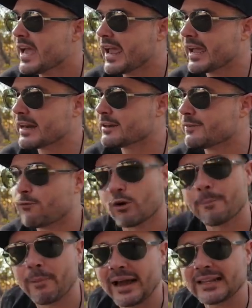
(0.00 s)
And for
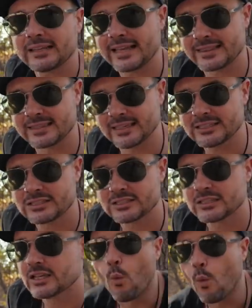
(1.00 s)
a bike like
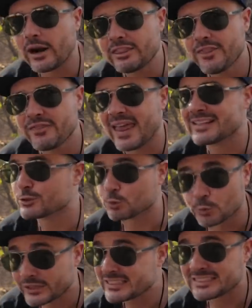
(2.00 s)
this, one of the things that
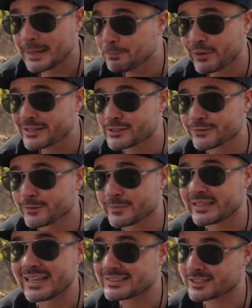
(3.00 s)
really separates it for
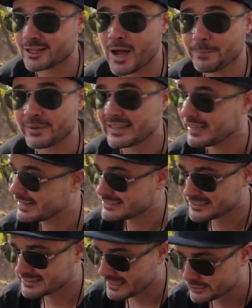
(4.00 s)
me is the company. And it's
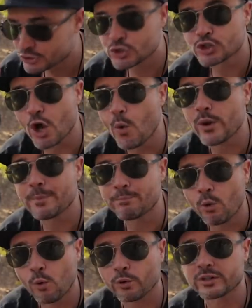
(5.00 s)
just, it's so
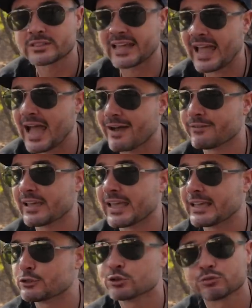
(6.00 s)
important to have
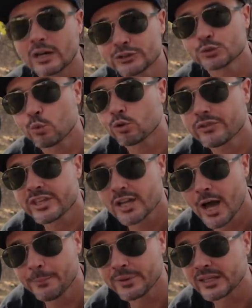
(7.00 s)
a trustworthy
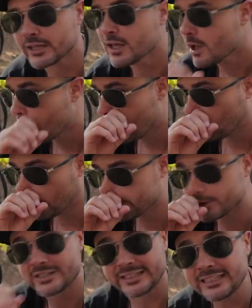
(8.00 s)
company when
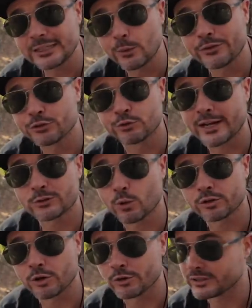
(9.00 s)
you're dealing with direct
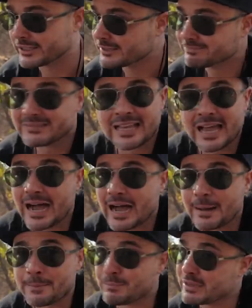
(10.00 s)
order only.
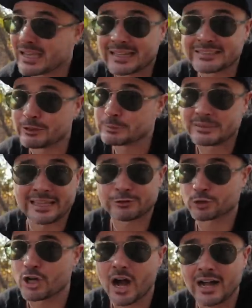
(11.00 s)
Um, because of those
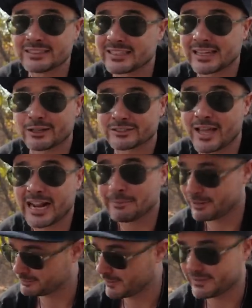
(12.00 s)
potential cons, like I was talking
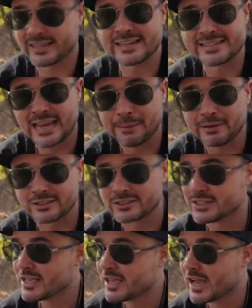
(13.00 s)
about, stuff can get
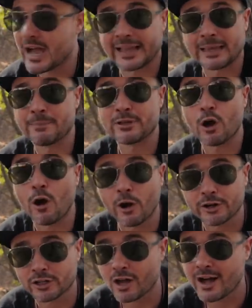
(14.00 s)
damaged. Uh, it can be
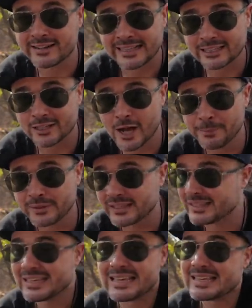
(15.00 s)
hard to contact the
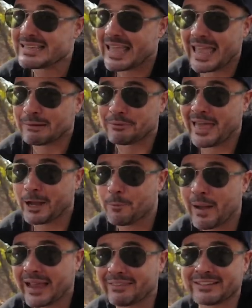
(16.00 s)
company. And with
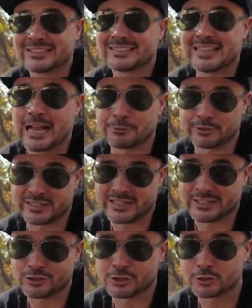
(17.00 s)
Ecobike, that's just not really an
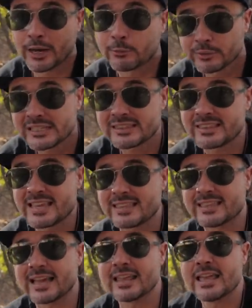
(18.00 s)
issue. So I really
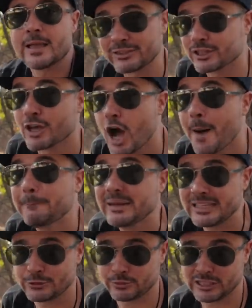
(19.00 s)
think that the
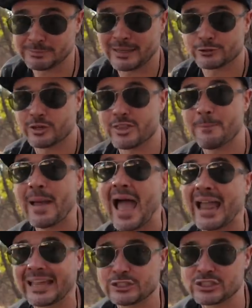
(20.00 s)
company is really special and the
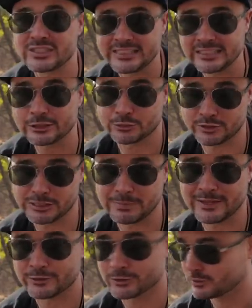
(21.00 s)
package deal is really
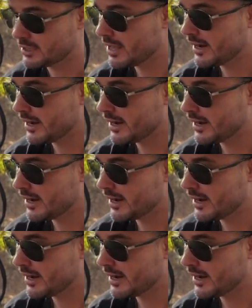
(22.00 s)
special.